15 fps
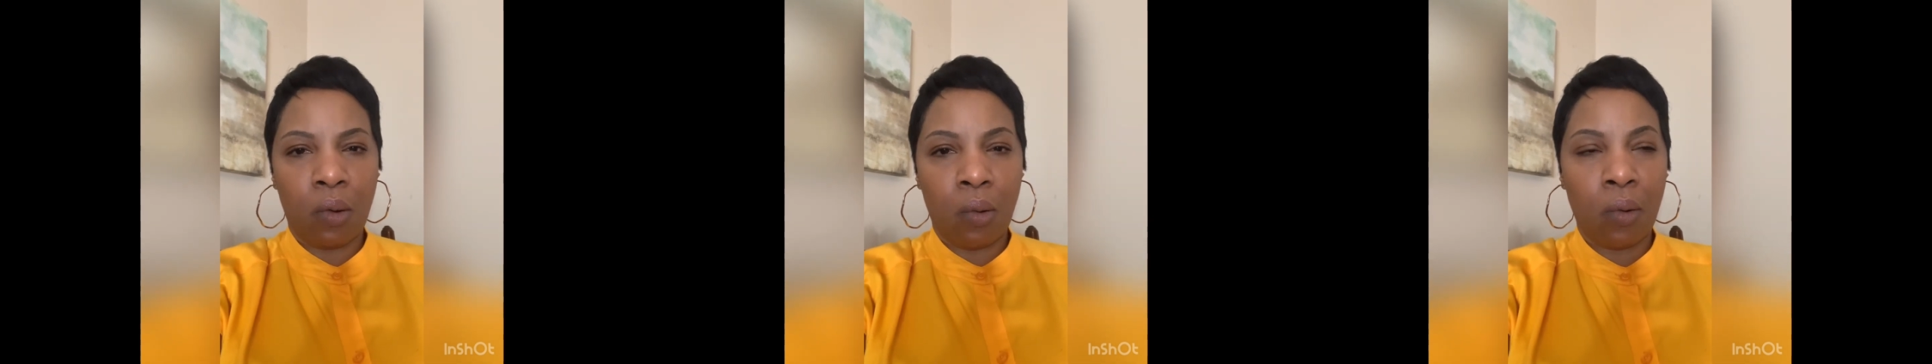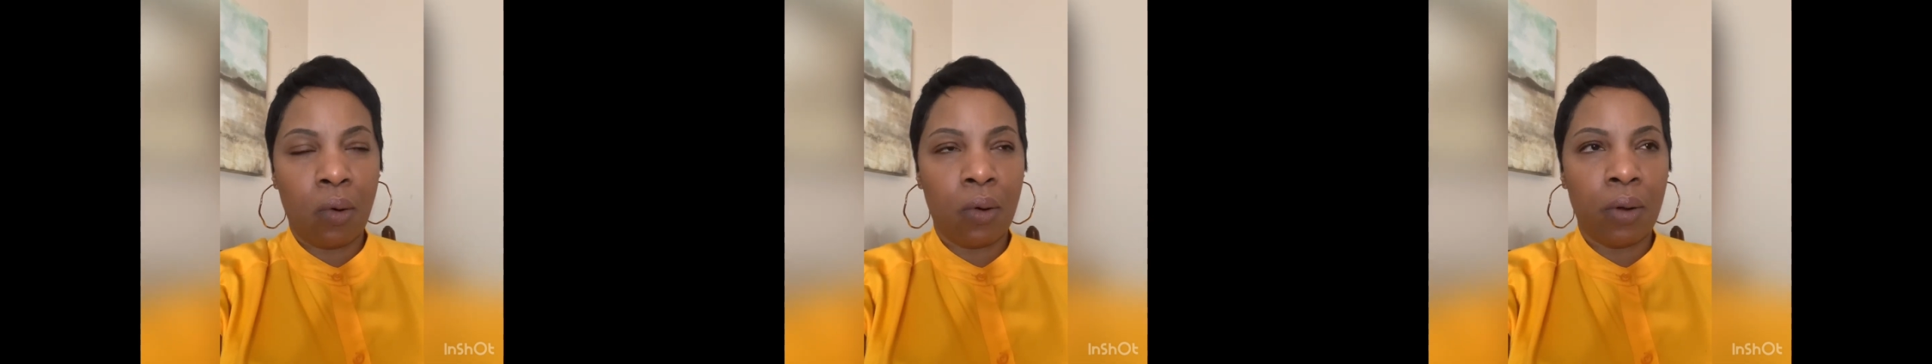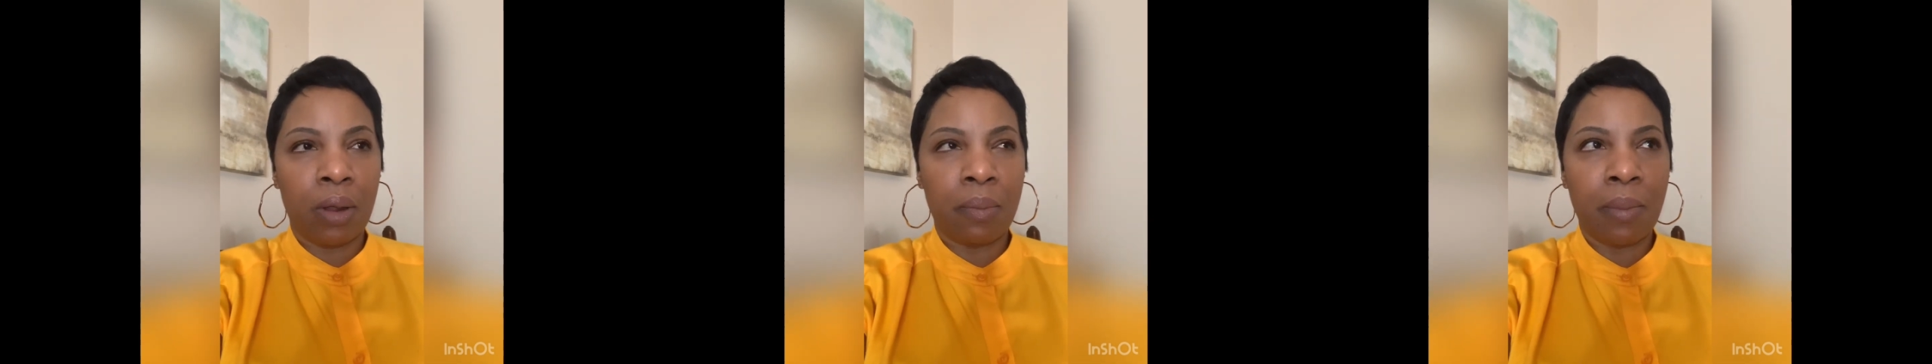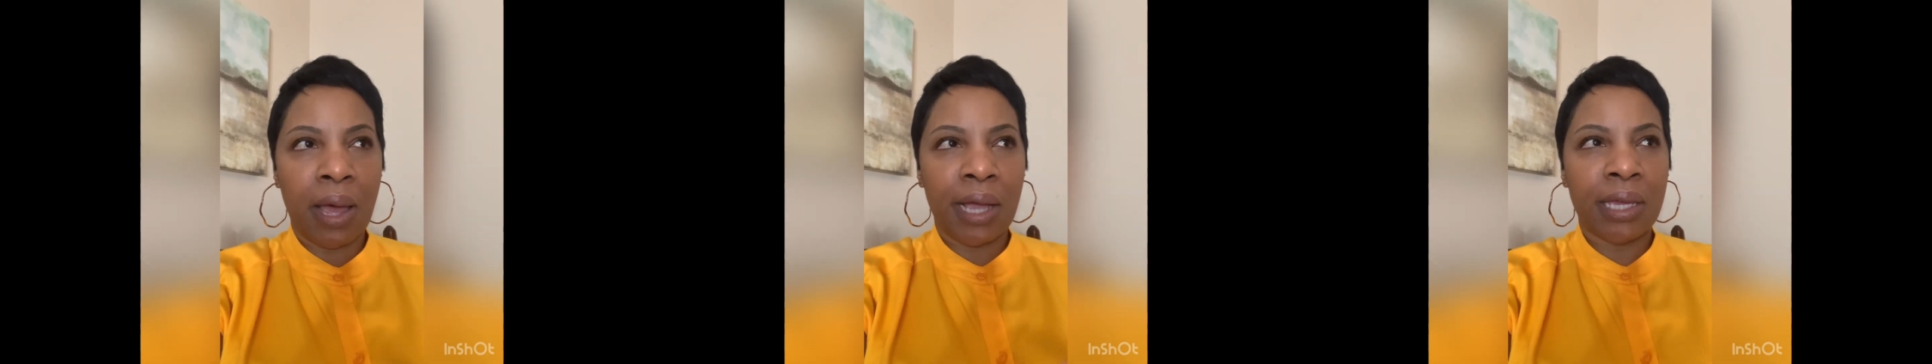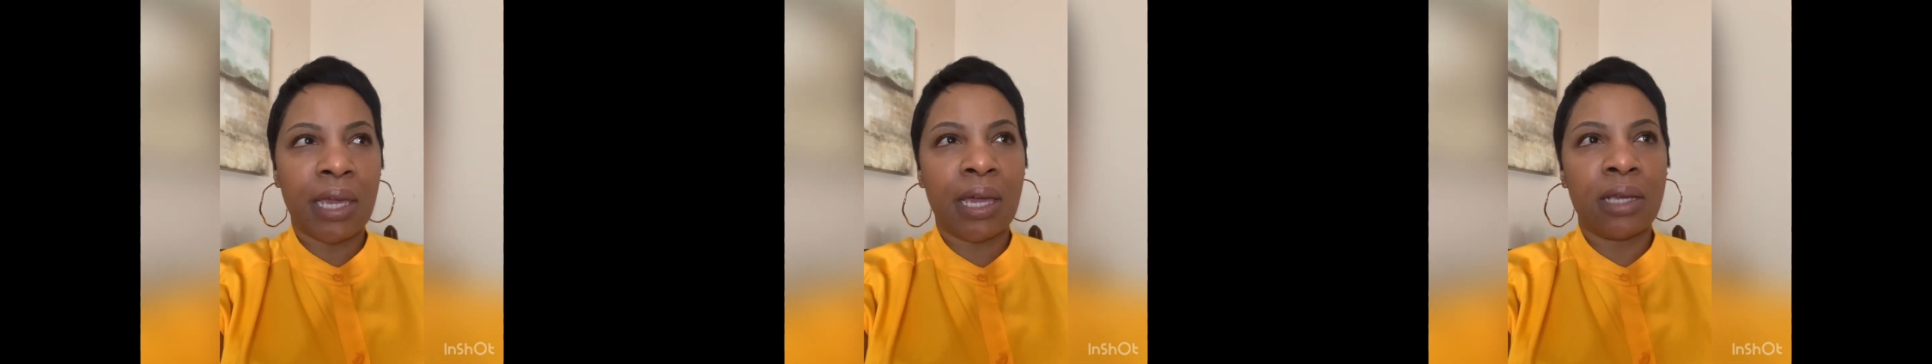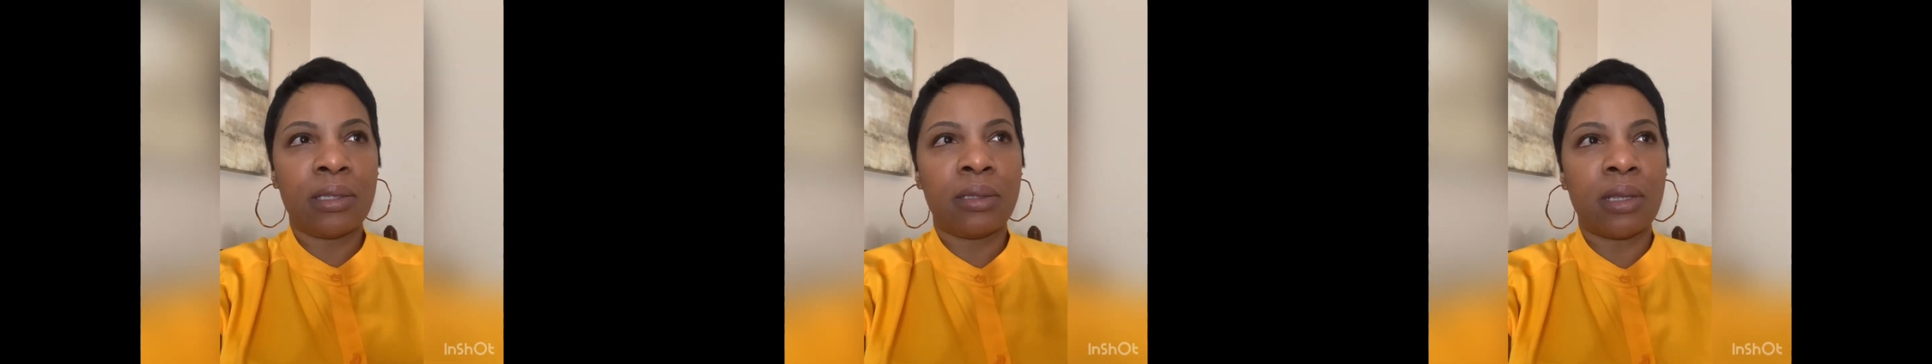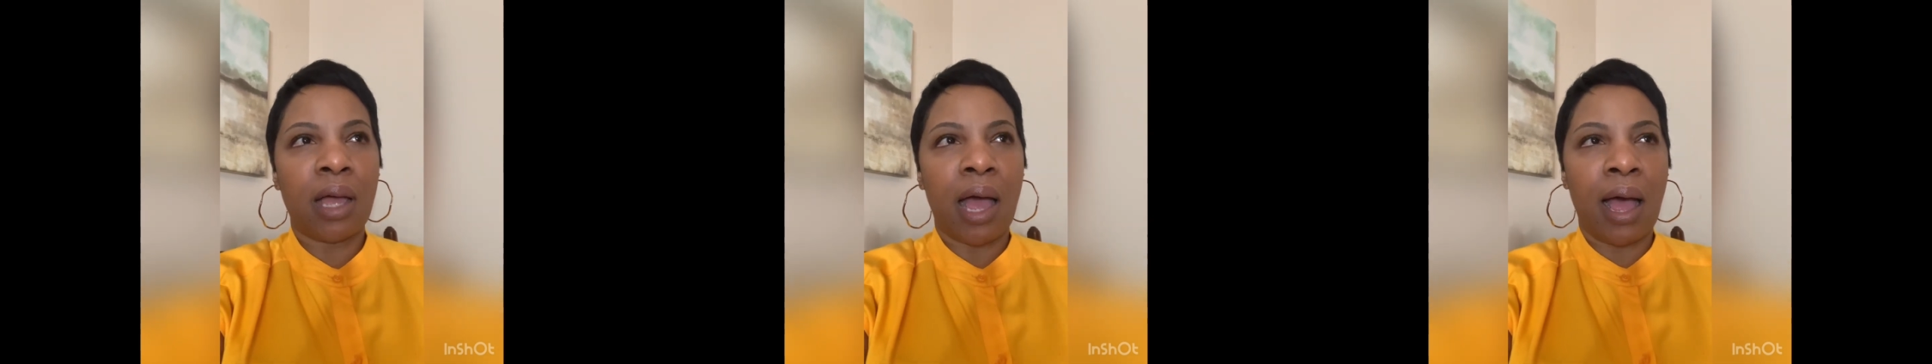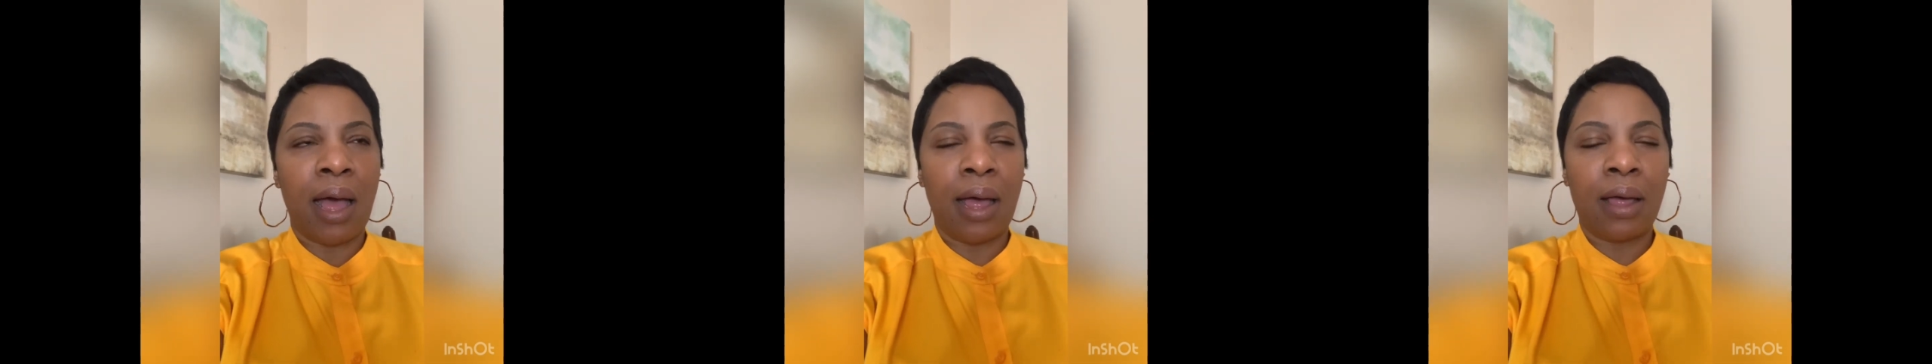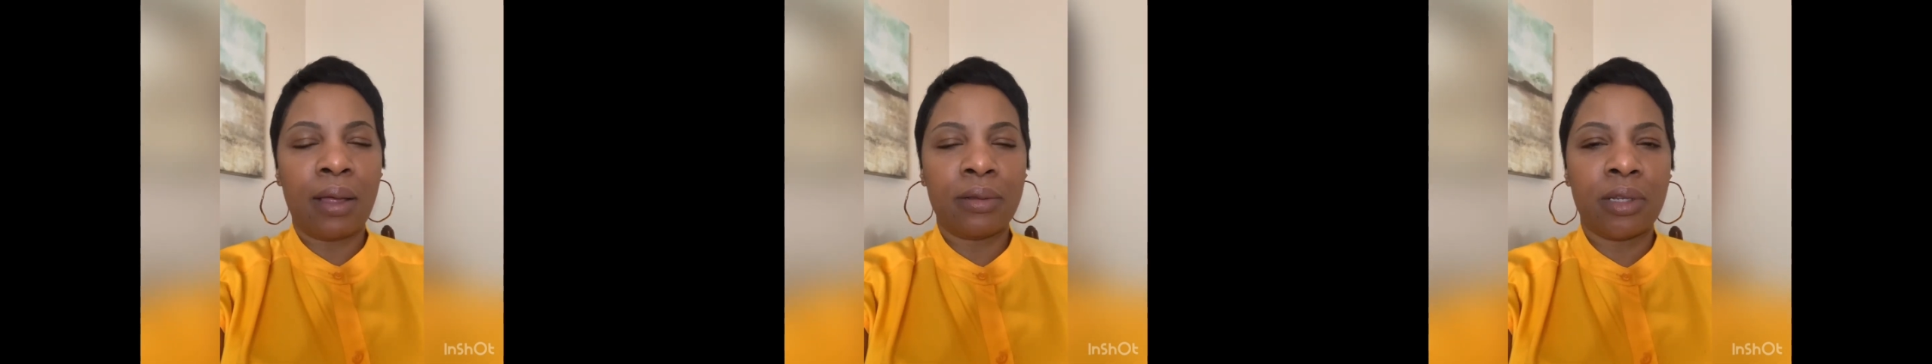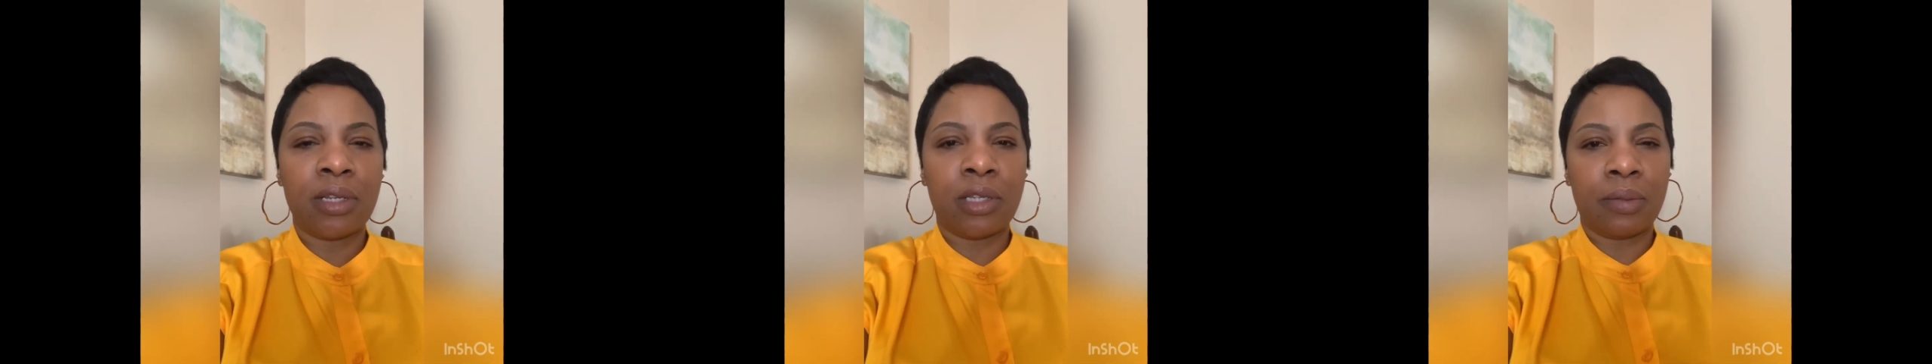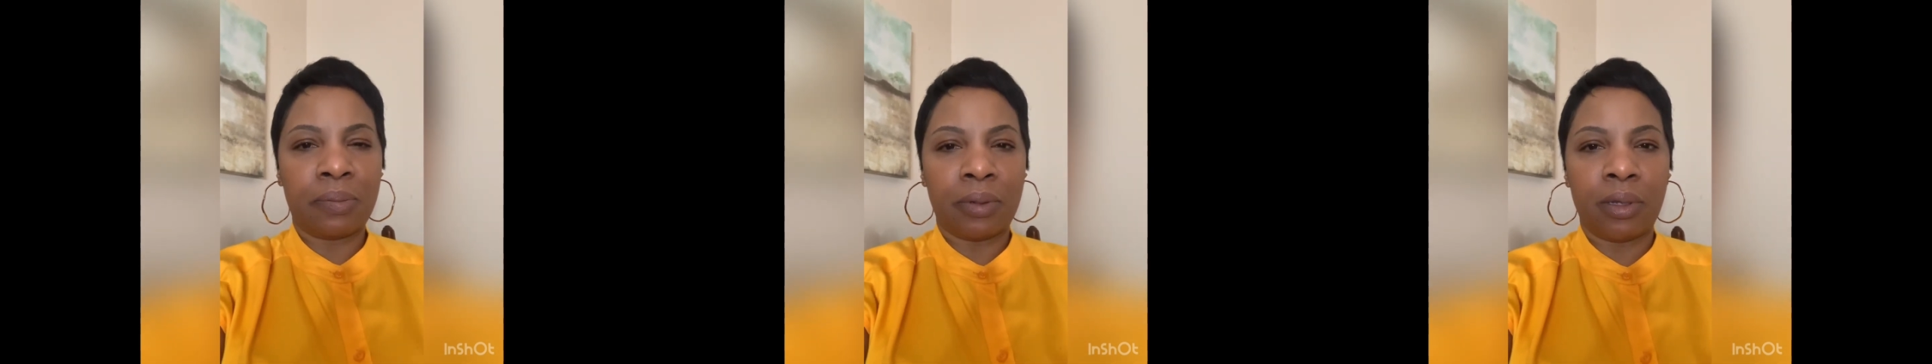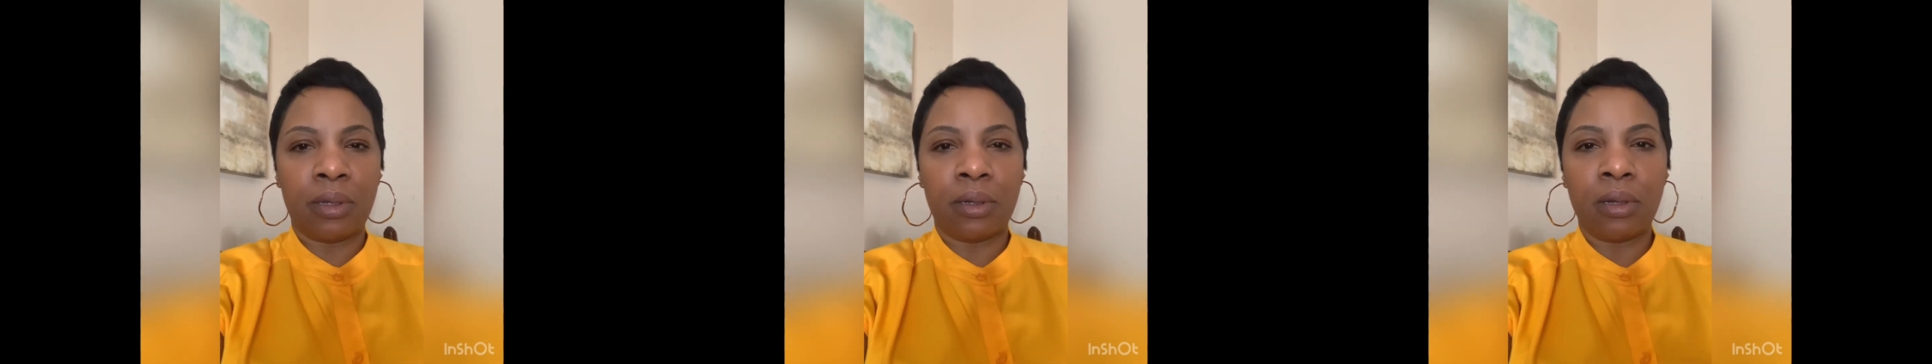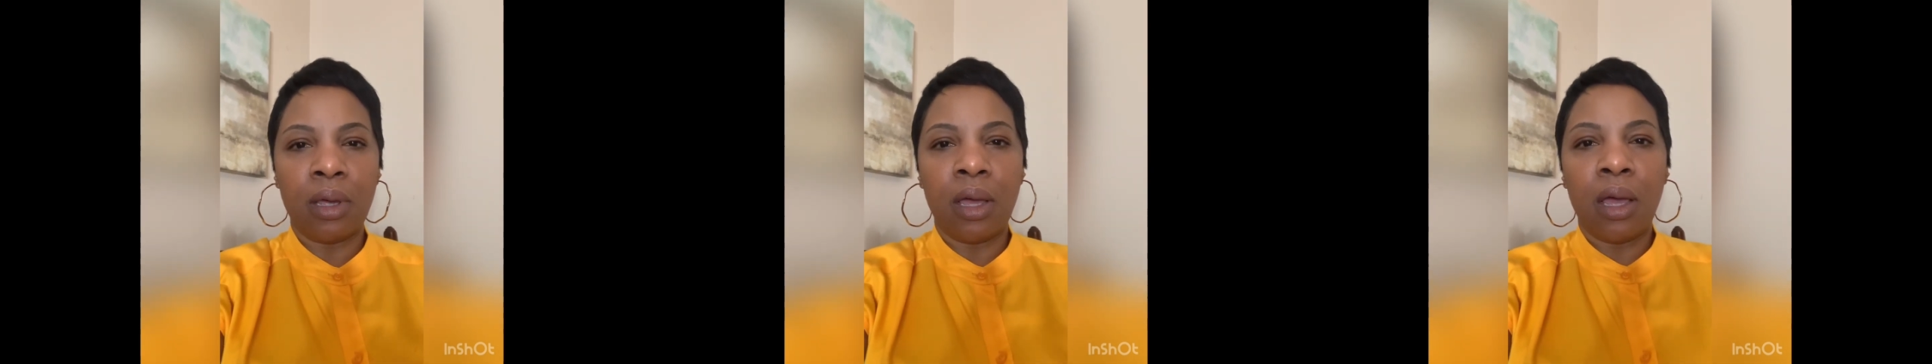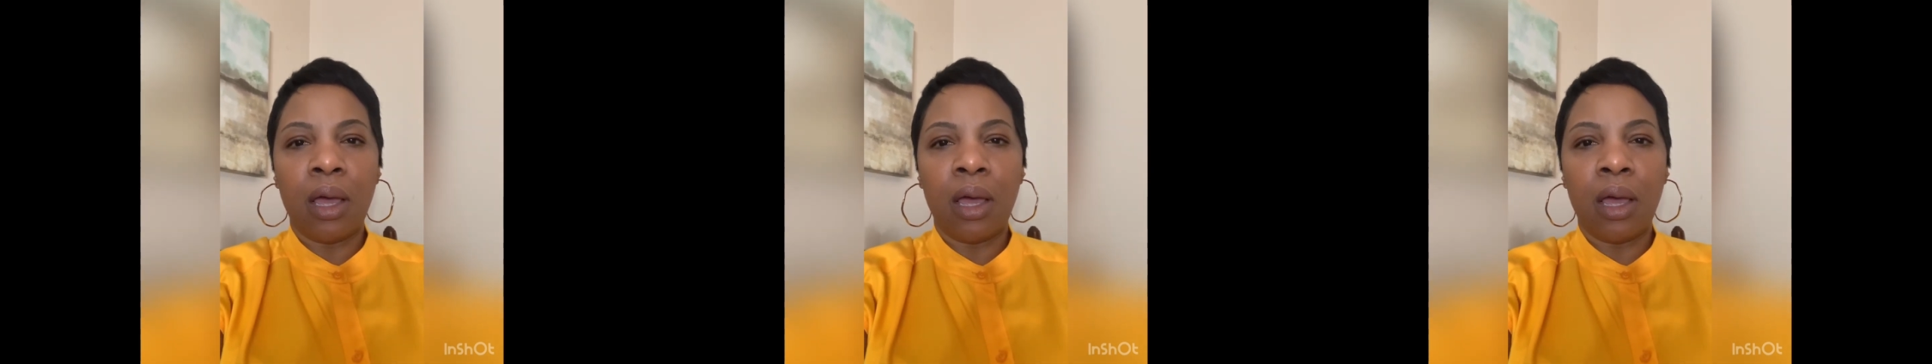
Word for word: or in my case, I discipline